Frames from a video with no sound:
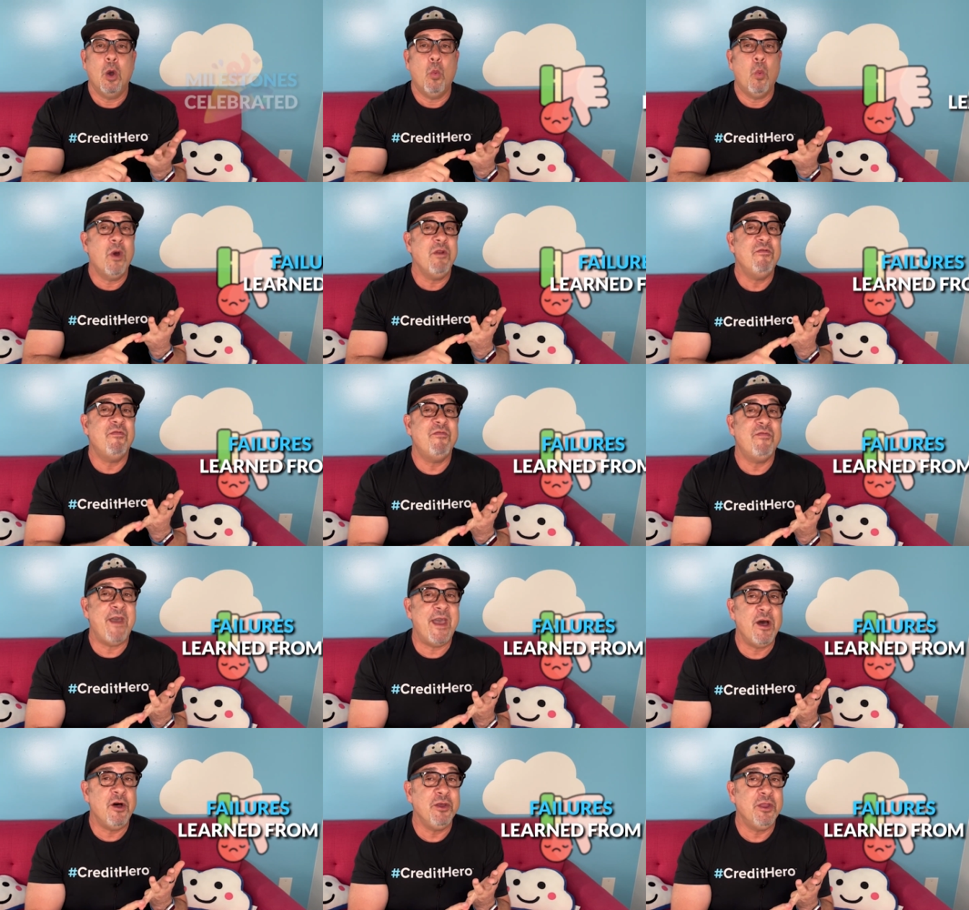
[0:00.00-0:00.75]
what
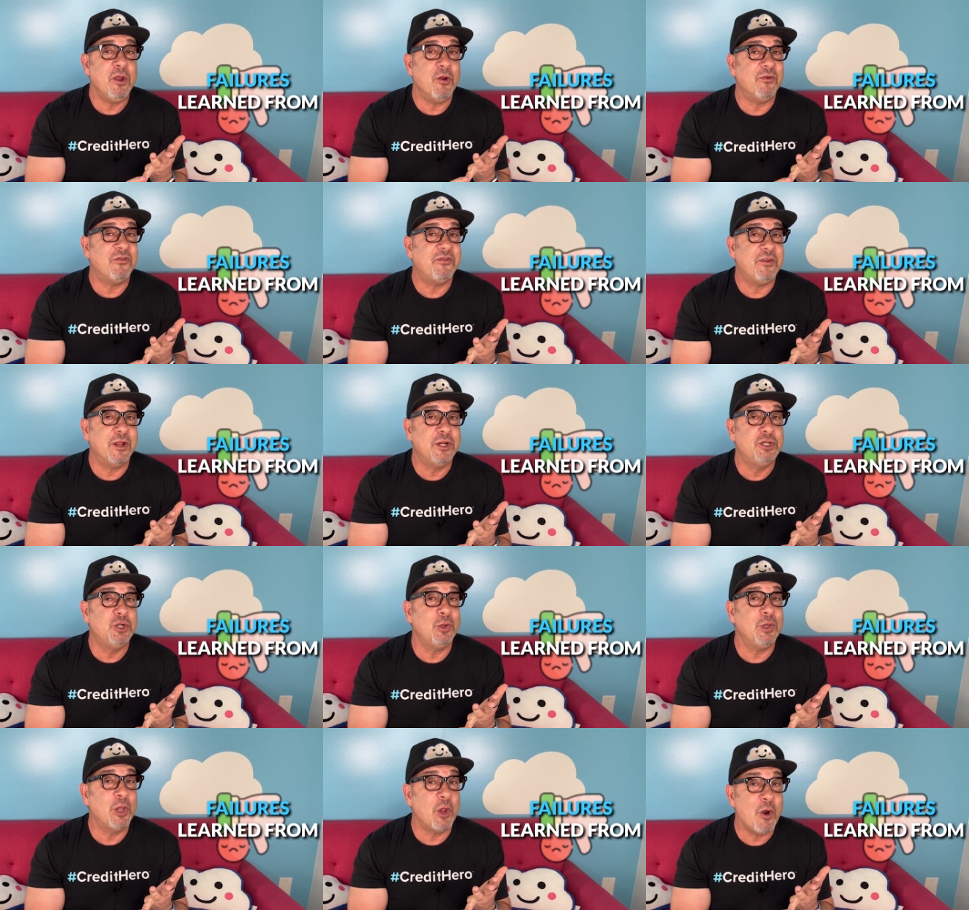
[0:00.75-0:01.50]
failures
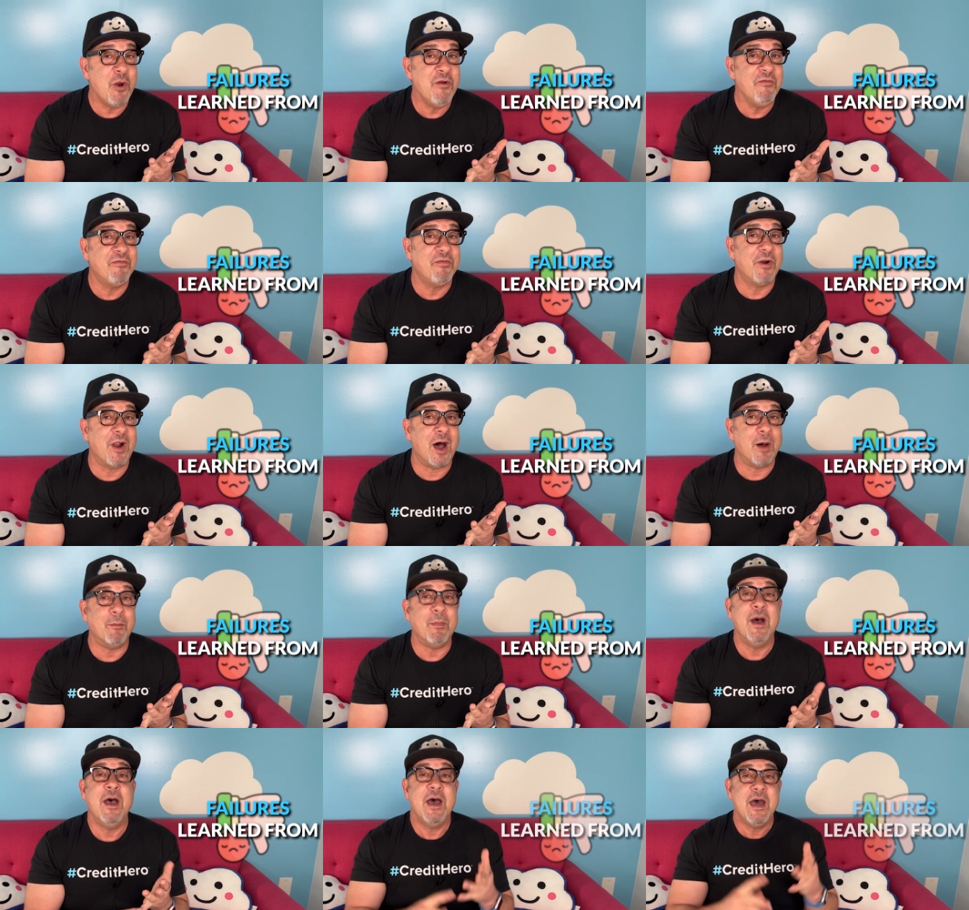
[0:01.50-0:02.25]
did you learn from.